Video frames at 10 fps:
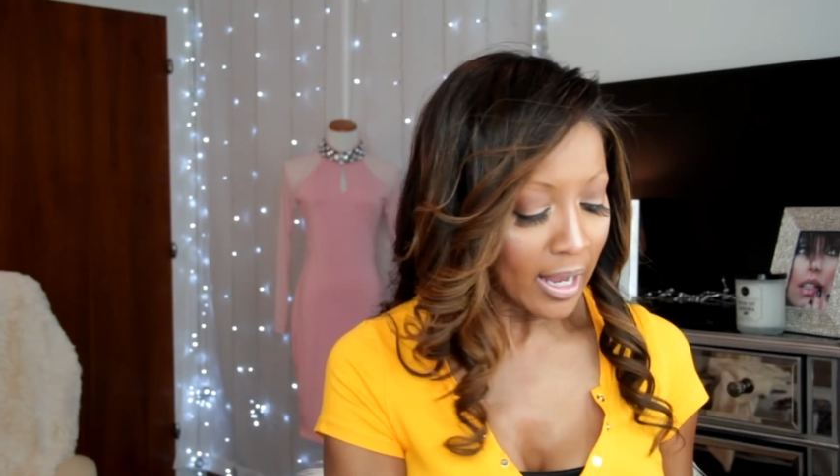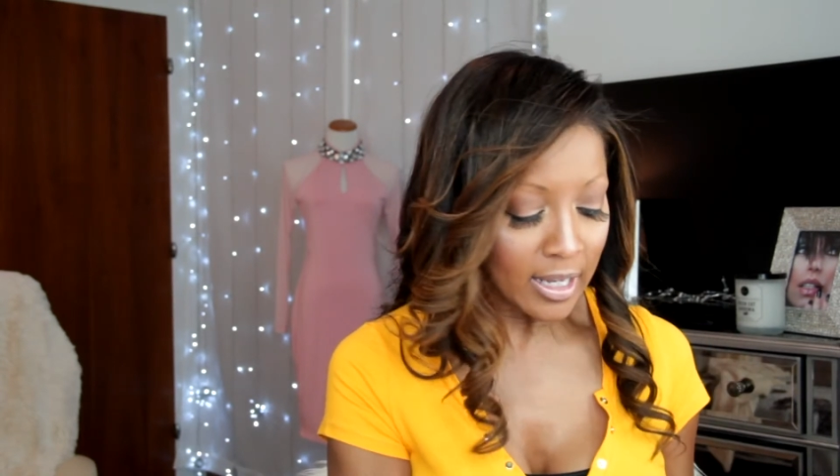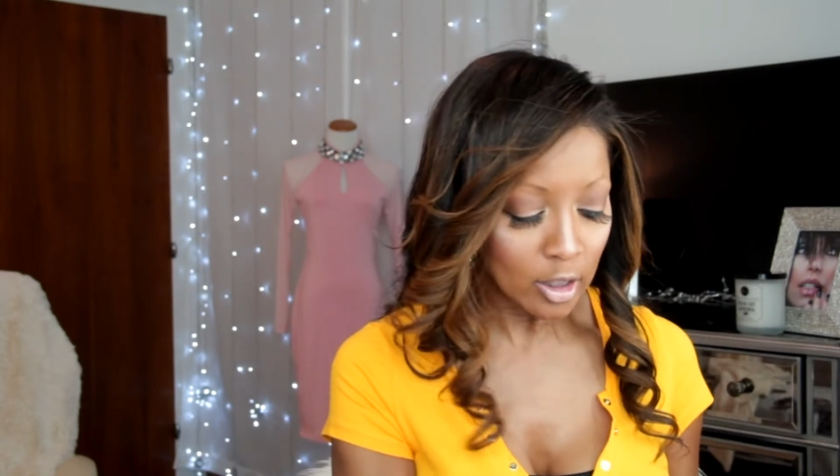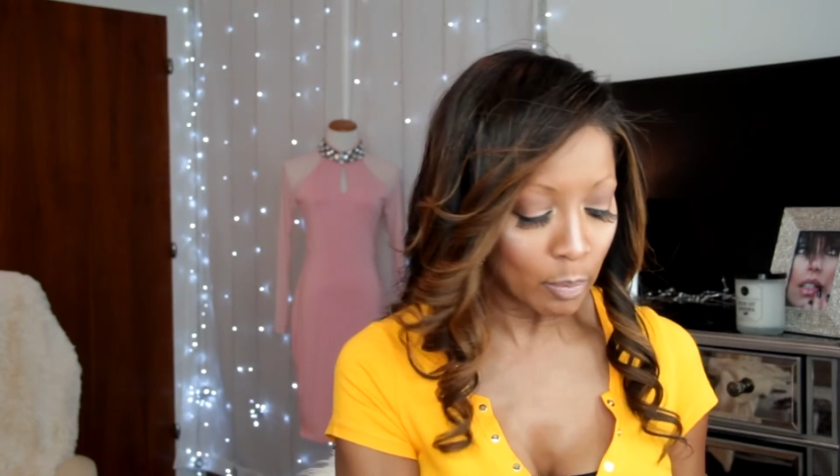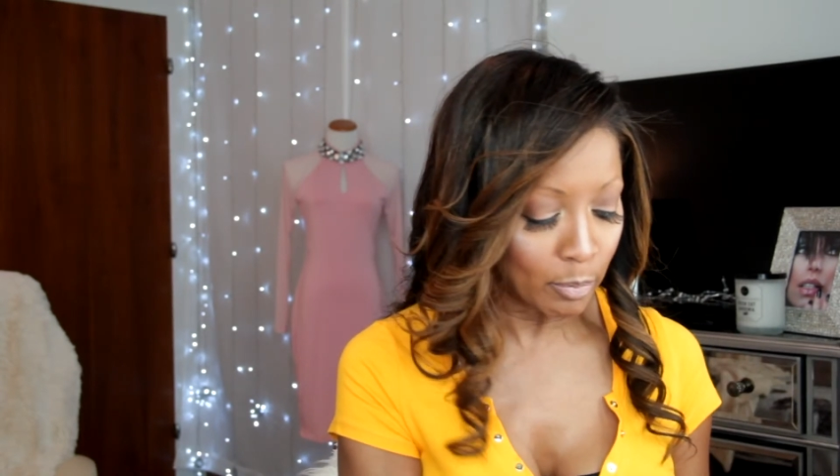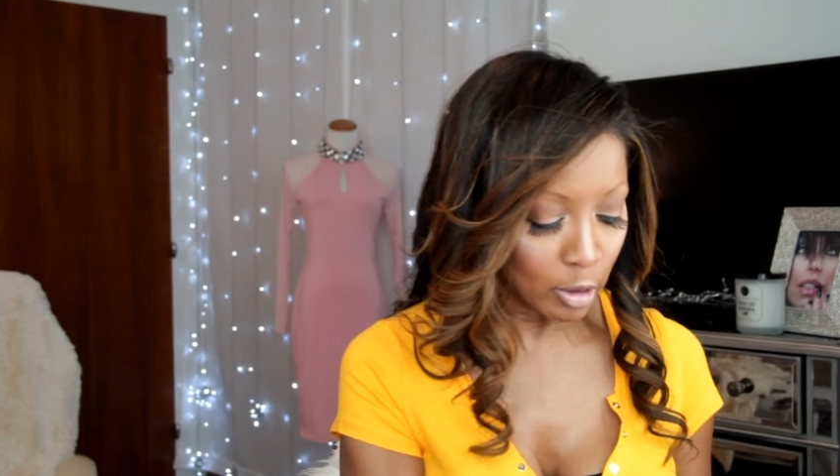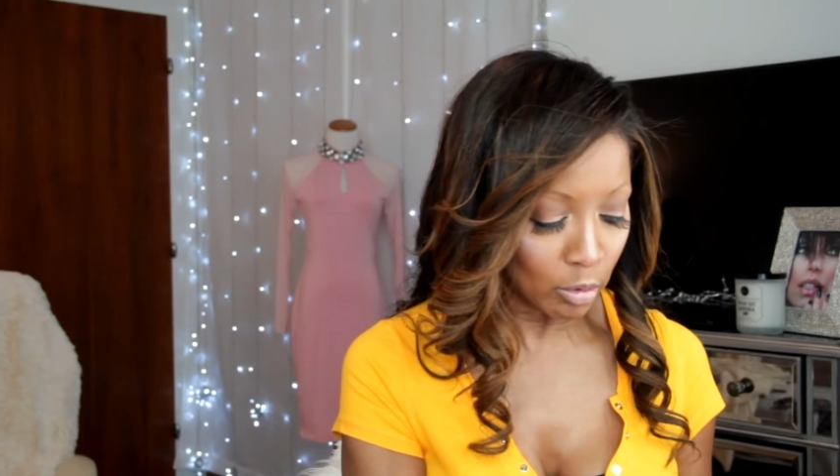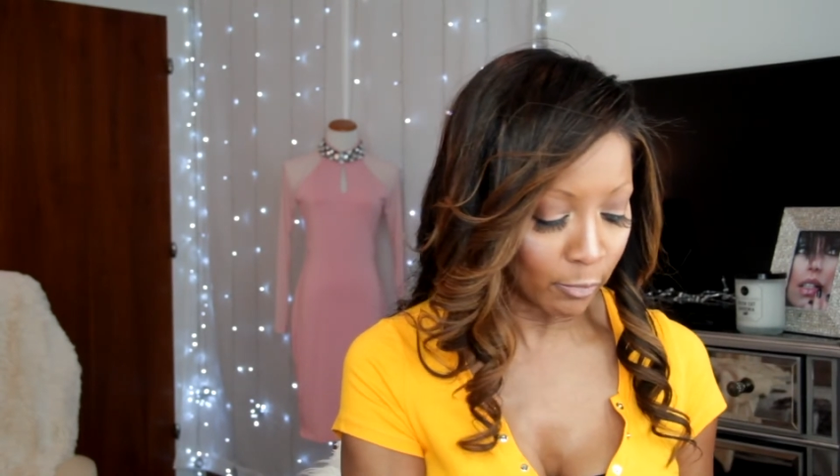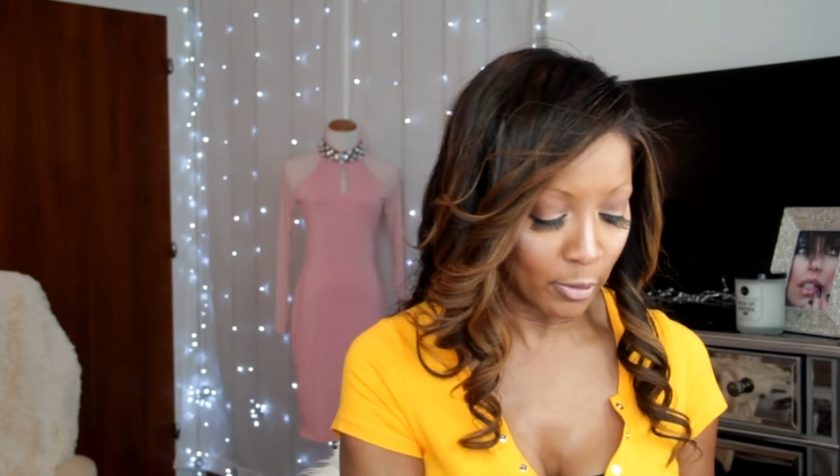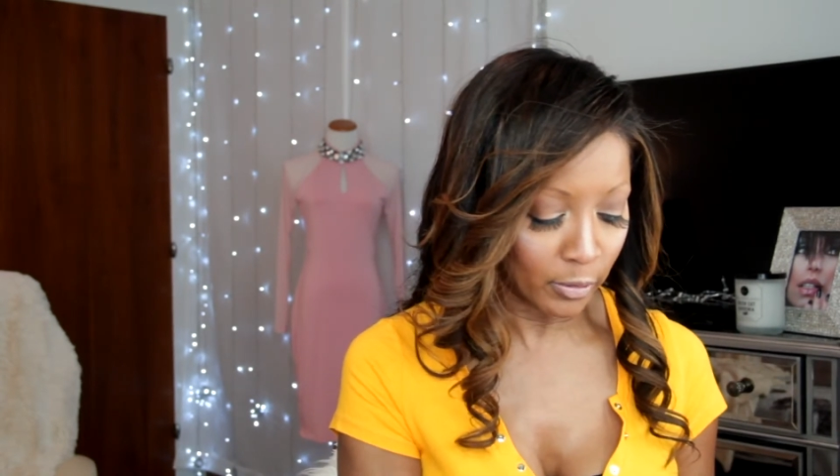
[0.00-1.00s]
It's
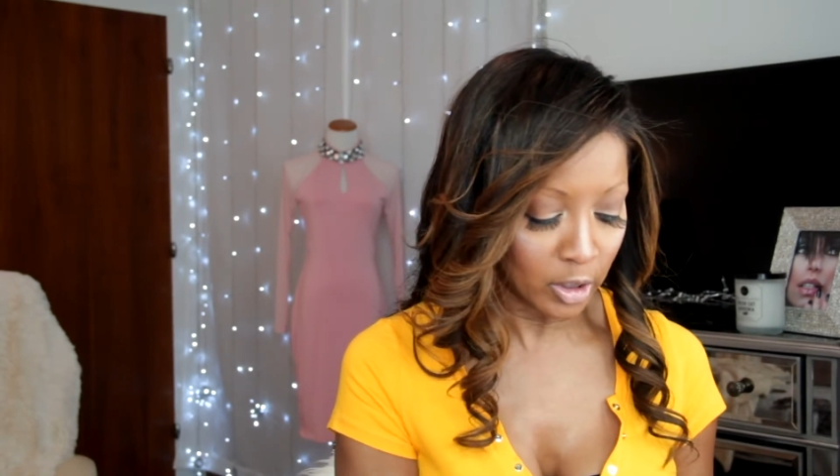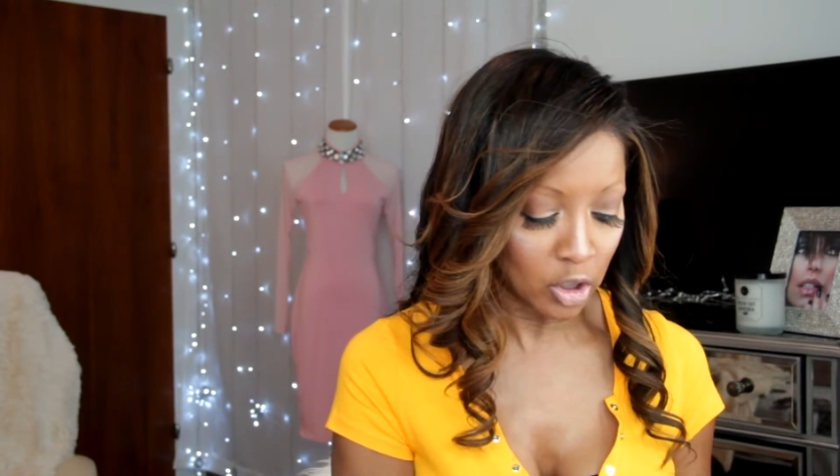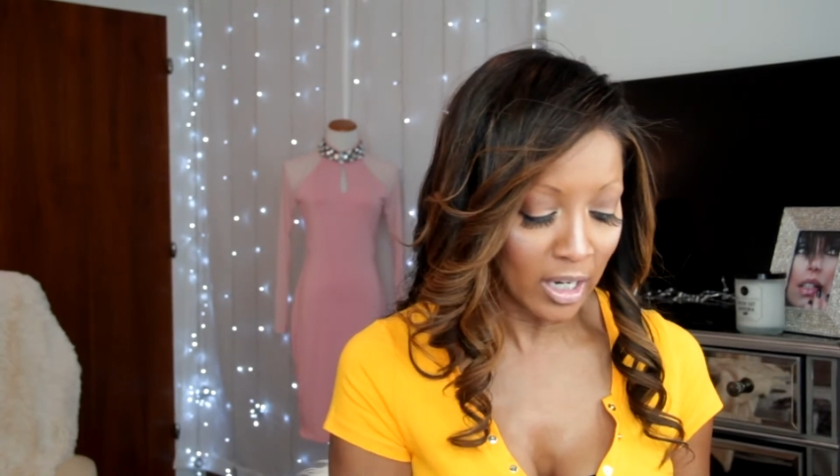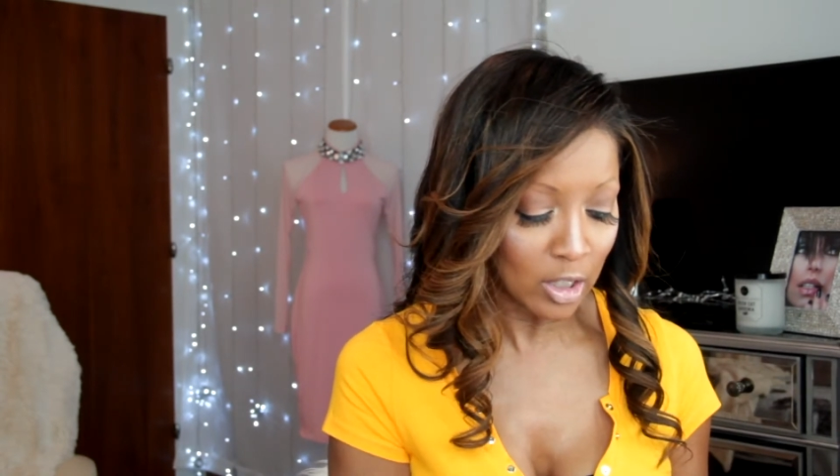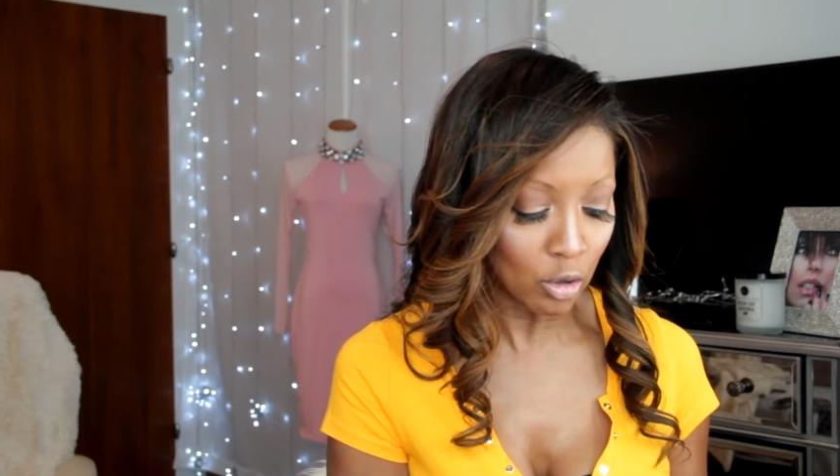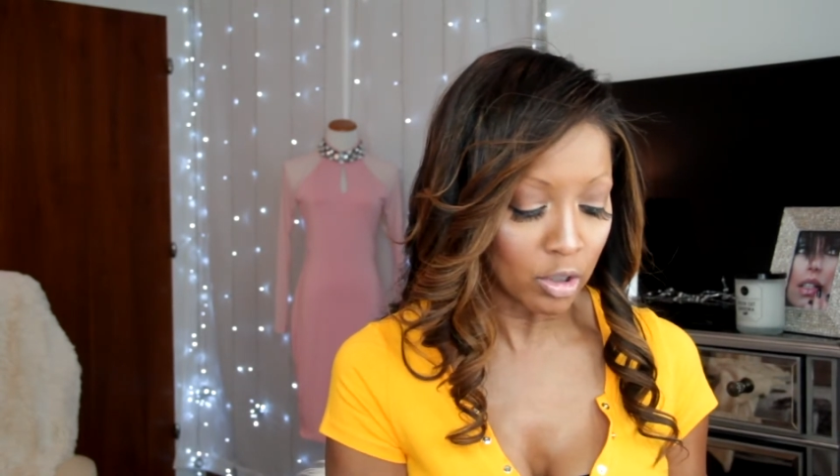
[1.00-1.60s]
beautiful. The shades are